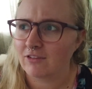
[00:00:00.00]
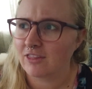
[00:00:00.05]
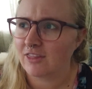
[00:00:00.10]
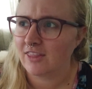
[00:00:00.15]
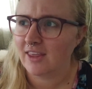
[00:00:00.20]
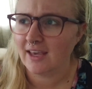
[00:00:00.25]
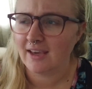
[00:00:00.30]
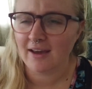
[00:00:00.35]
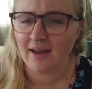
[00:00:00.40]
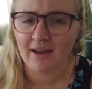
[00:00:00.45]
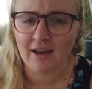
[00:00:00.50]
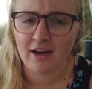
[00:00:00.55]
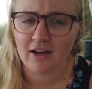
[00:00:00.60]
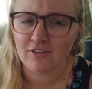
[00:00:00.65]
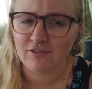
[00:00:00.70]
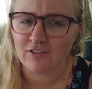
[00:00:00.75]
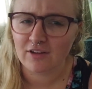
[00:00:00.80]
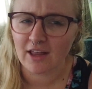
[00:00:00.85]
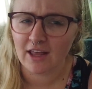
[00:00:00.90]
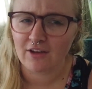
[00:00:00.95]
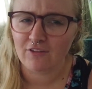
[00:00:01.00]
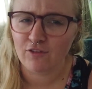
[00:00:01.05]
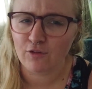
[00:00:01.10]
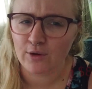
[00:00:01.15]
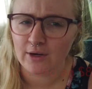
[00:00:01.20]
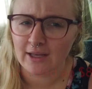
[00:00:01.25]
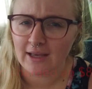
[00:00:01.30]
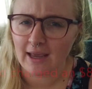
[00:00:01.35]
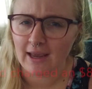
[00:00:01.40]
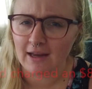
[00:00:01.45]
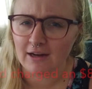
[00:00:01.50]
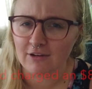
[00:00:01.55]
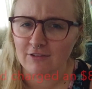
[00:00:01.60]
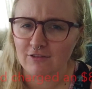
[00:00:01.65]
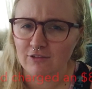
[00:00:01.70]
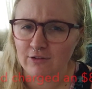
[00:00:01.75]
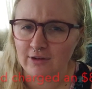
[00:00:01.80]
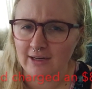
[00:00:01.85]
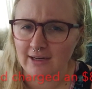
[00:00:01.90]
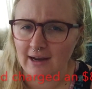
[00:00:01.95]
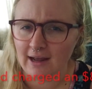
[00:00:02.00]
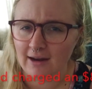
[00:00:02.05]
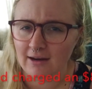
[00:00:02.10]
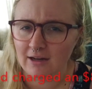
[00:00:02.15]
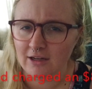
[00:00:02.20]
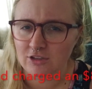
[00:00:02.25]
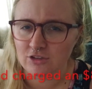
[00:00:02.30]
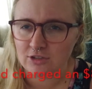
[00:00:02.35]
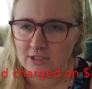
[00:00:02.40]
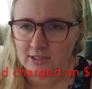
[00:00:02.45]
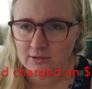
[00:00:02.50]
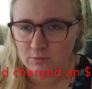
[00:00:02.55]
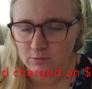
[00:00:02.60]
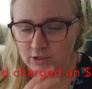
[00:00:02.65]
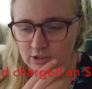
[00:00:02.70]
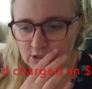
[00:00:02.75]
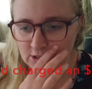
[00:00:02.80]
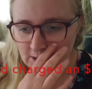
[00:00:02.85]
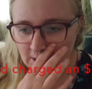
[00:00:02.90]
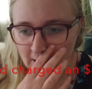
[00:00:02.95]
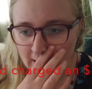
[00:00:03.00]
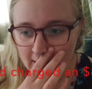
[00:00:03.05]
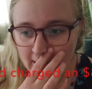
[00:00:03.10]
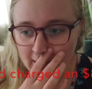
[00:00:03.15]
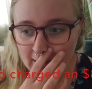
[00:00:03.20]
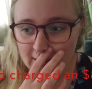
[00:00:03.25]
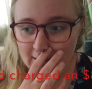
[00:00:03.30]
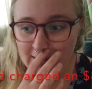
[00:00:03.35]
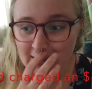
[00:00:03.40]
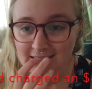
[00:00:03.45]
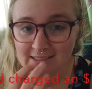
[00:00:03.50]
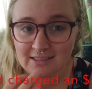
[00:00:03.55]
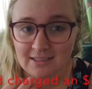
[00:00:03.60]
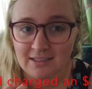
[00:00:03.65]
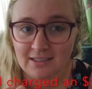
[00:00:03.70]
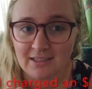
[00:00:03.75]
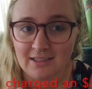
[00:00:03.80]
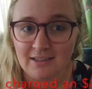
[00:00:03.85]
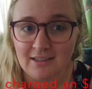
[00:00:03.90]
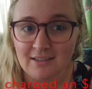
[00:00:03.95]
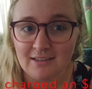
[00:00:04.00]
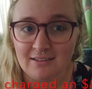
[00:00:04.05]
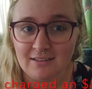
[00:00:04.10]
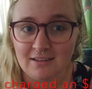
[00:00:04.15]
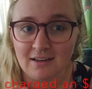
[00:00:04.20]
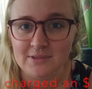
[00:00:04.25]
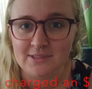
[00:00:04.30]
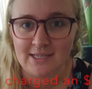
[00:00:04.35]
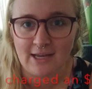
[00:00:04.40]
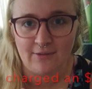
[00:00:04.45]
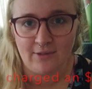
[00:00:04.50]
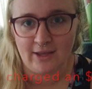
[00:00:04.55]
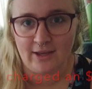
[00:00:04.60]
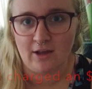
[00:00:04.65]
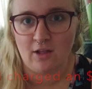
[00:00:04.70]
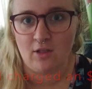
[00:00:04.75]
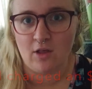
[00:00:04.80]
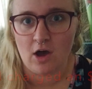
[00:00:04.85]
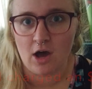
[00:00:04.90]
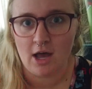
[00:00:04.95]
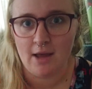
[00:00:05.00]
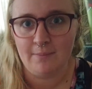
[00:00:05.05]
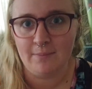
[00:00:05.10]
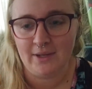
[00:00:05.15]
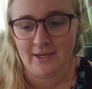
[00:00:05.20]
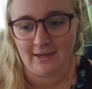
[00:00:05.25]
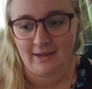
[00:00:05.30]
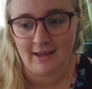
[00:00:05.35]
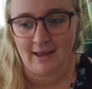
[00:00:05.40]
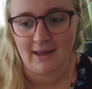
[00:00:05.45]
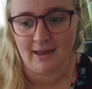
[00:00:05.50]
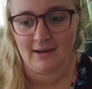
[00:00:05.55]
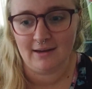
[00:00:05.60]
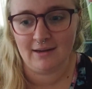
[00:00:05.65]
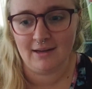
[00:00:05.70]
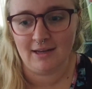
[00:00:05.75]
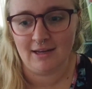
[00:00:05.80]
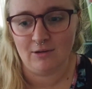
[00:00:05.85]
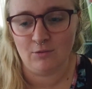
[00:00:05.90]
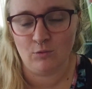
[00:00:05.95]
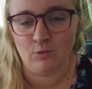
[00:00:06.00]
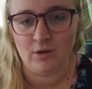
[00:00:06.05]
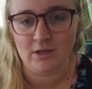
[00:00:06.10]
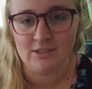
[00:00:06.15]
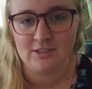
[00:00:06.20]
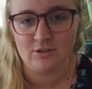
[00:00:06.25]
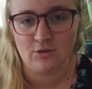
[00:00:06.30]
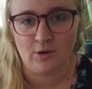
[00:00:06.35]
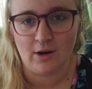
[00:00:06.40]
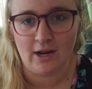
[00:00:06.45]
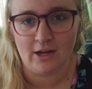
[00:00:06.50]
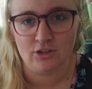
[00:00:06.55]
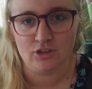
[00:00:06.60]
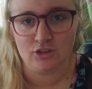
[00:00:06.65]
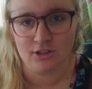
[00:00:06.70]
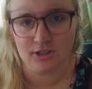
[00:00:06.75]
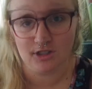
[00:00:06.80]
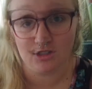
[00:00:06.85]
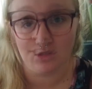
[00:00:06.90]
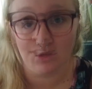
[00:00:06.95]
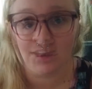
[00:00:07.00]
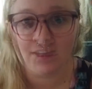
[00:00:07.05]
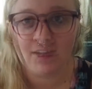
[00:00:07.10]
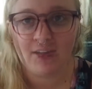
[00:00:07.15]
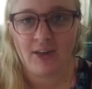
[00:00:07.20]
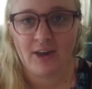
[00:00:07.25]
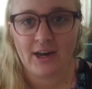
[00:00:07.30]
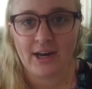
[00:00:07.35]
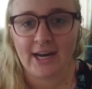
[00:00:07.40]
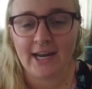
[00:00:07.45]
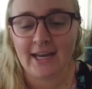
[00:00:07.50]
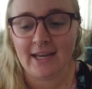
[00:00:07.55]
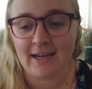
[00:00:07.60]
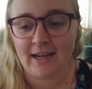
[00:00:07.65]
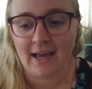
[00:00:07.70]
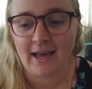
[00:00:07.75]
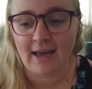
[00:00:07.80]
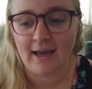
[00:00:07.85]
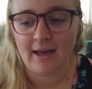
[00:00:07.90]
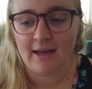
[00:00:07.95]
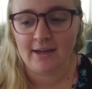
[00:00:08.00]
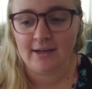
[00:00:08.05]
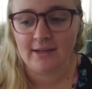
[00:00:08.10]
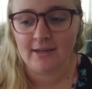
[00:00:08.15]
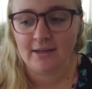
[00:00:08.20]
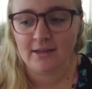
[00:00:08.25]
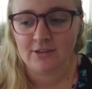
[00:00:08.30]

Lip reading: think I got it for like $4,800 or $4,900, which doesn't sound like a lot, but again, it was crashed. So the car, it had